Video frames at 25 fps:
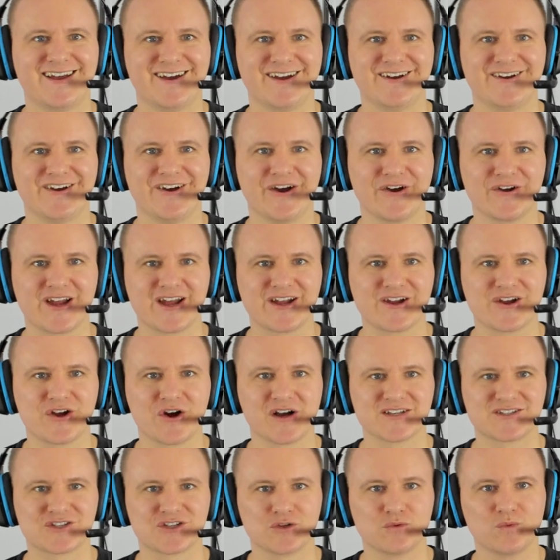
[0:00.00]
Okay guys,
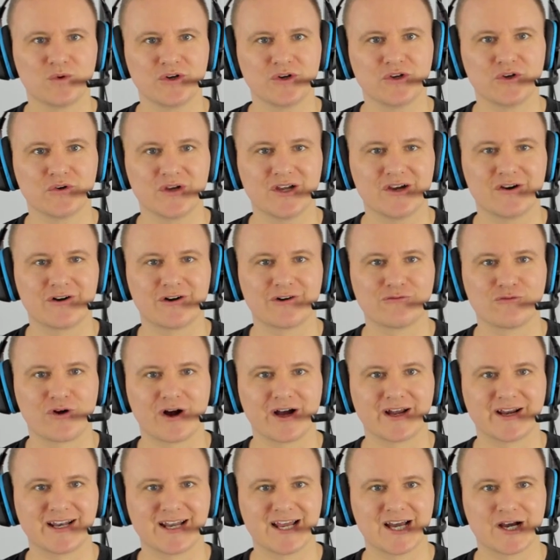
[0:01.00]
so what you're hearing right
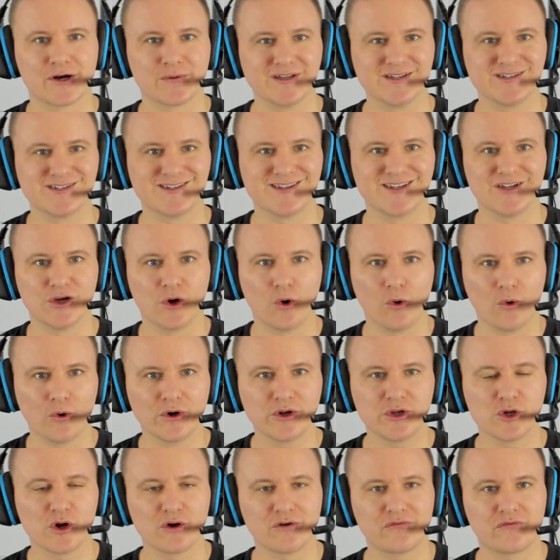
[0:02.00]
now is the
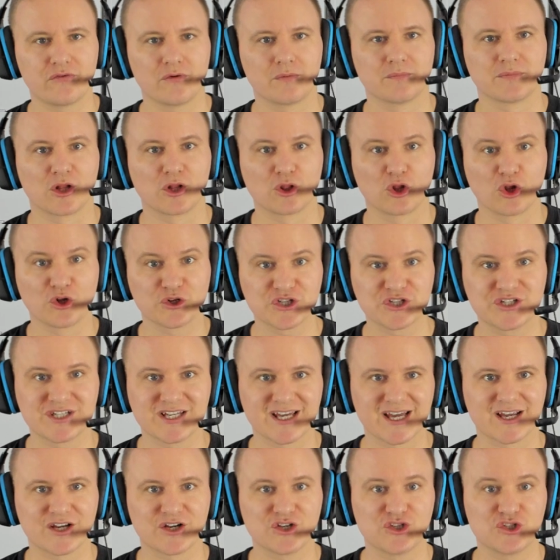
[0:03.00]
audio from the Logitech
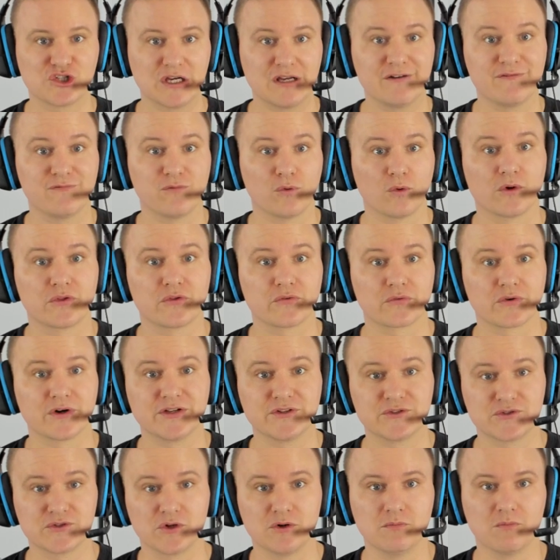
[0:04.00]

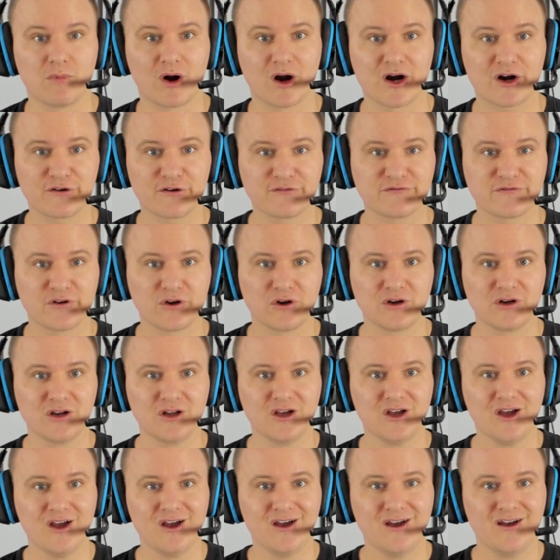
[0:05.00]
G432 microphone.
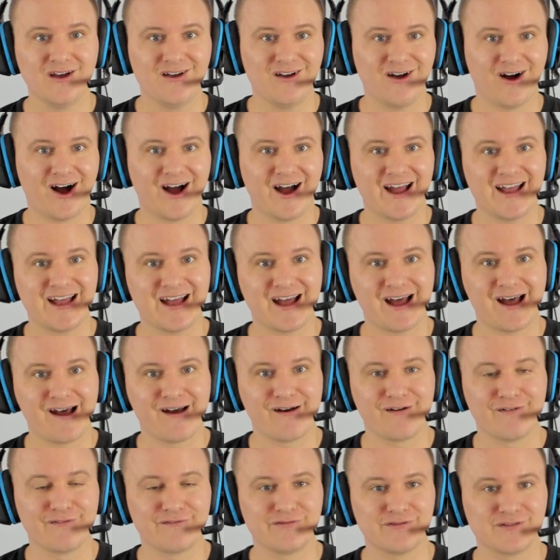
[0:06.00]
I
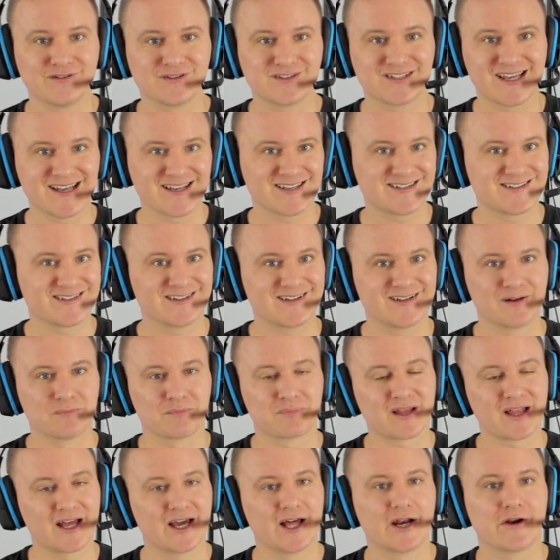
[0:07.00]
have tested and
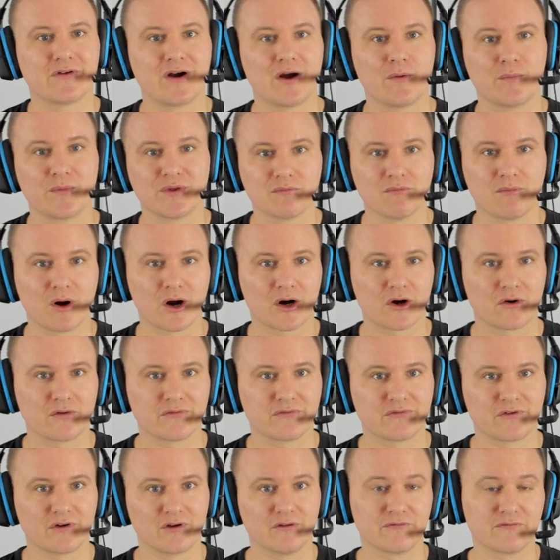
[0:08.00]
played around with the
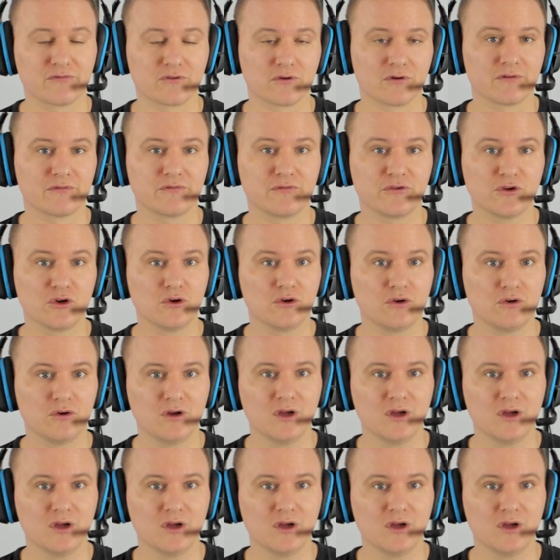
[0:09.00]
microphone for a few